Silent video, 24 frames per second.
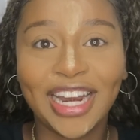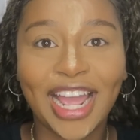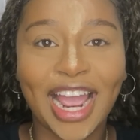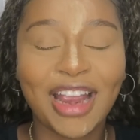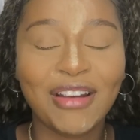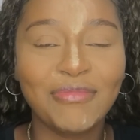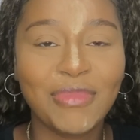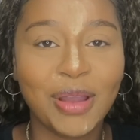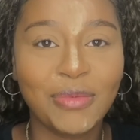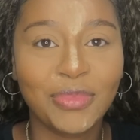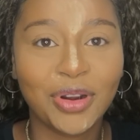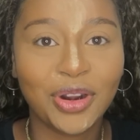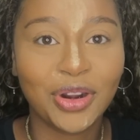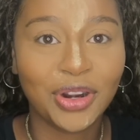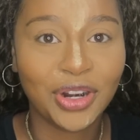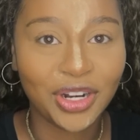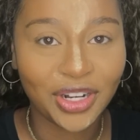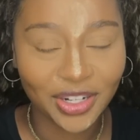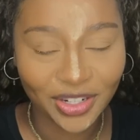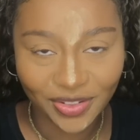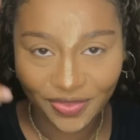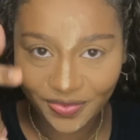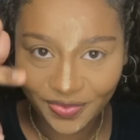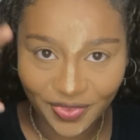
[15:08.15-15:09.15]
Like I
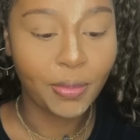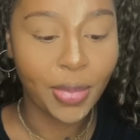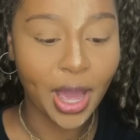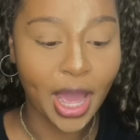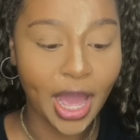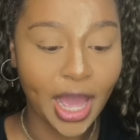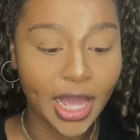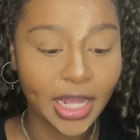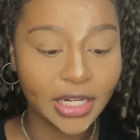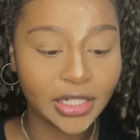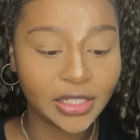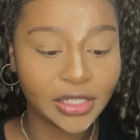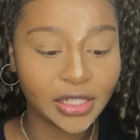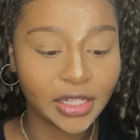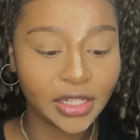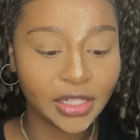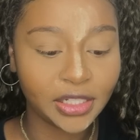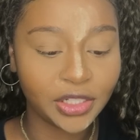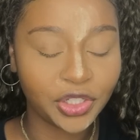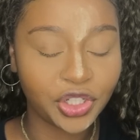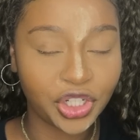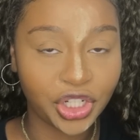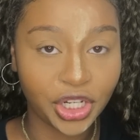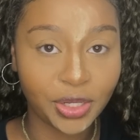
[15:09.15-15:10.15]
remember, but
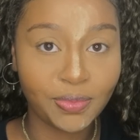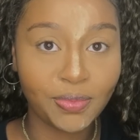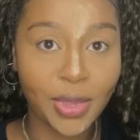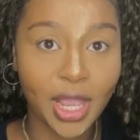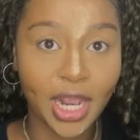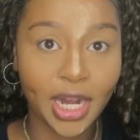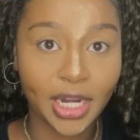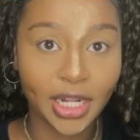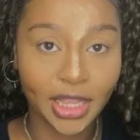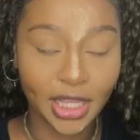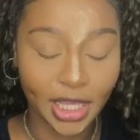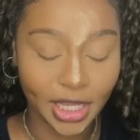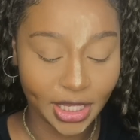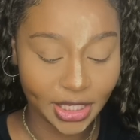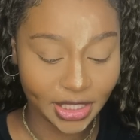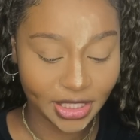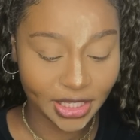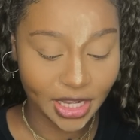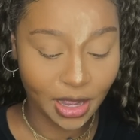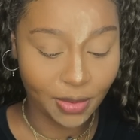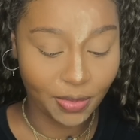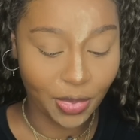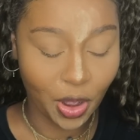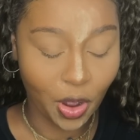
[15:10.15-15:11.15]
she made
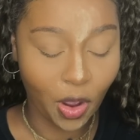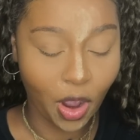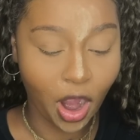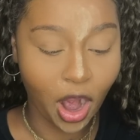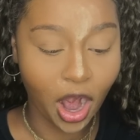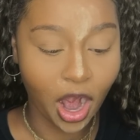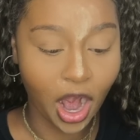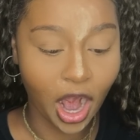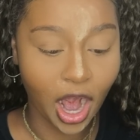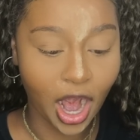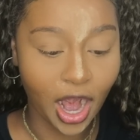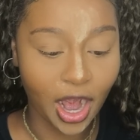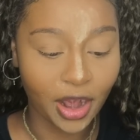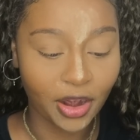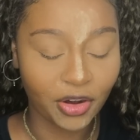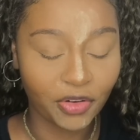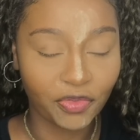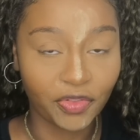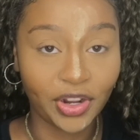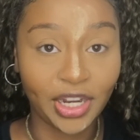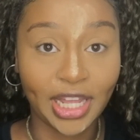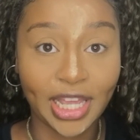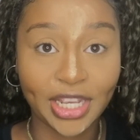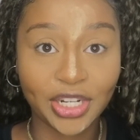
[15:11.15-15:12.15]
this about our
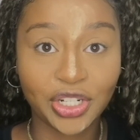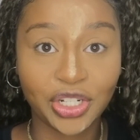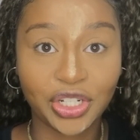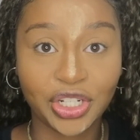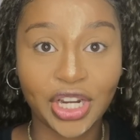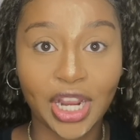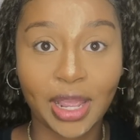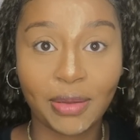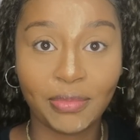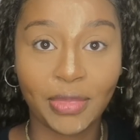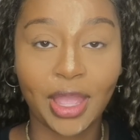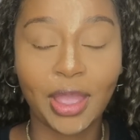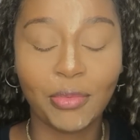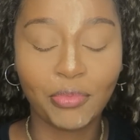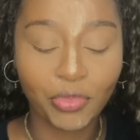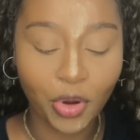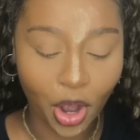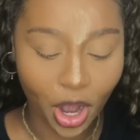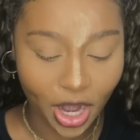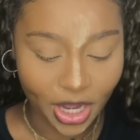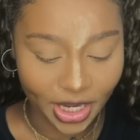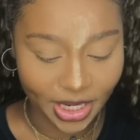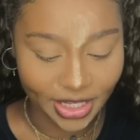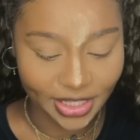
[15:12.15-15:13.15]
relationship in
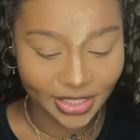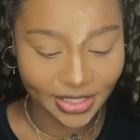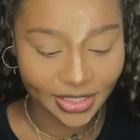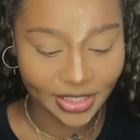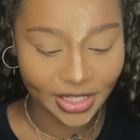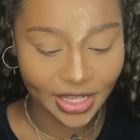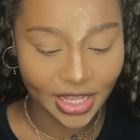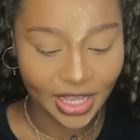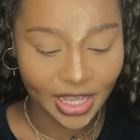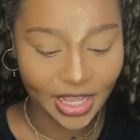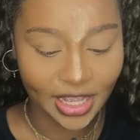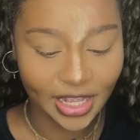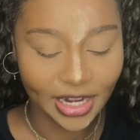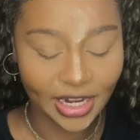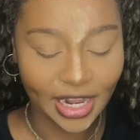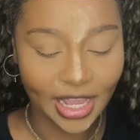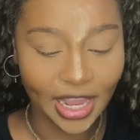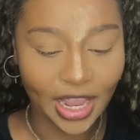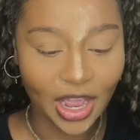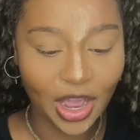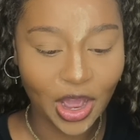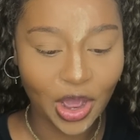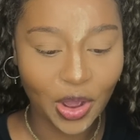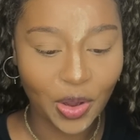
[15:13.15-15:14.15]
parties,
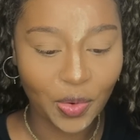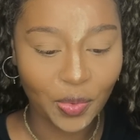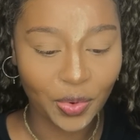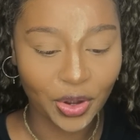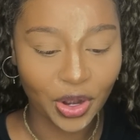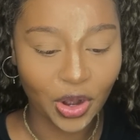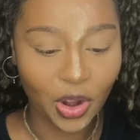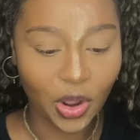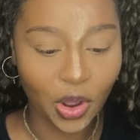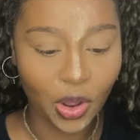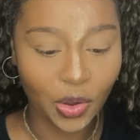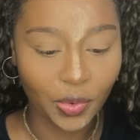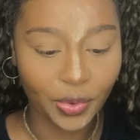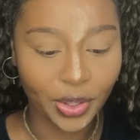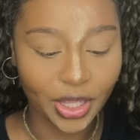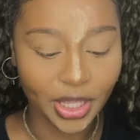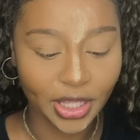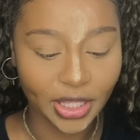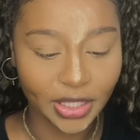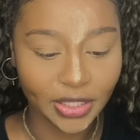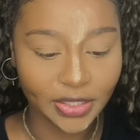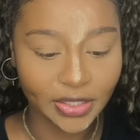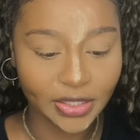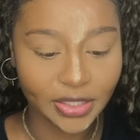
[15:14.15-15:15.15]
like how we're
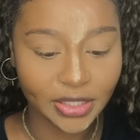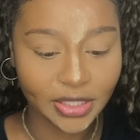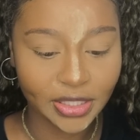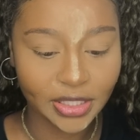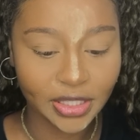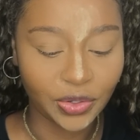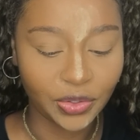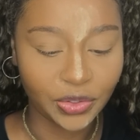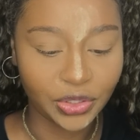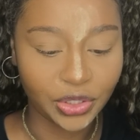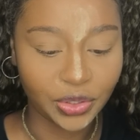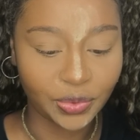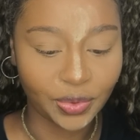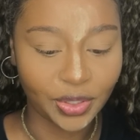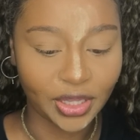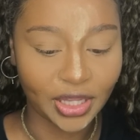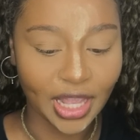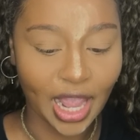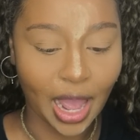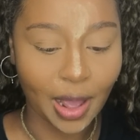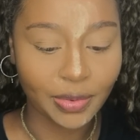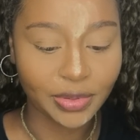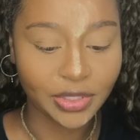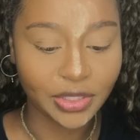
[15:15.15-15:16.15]
always, you know, doing
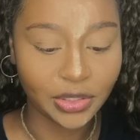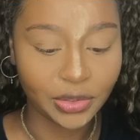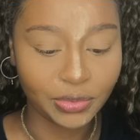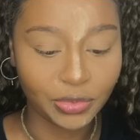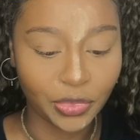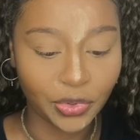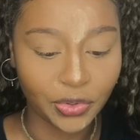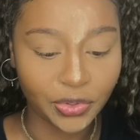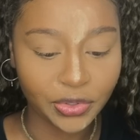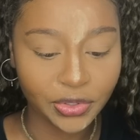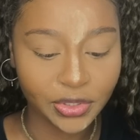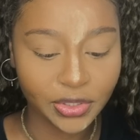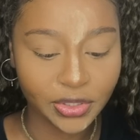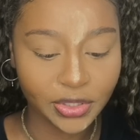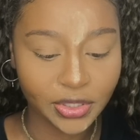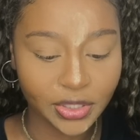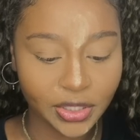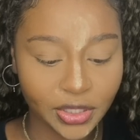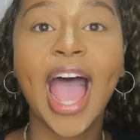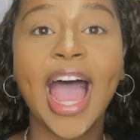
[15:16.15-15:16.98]
the absolute most.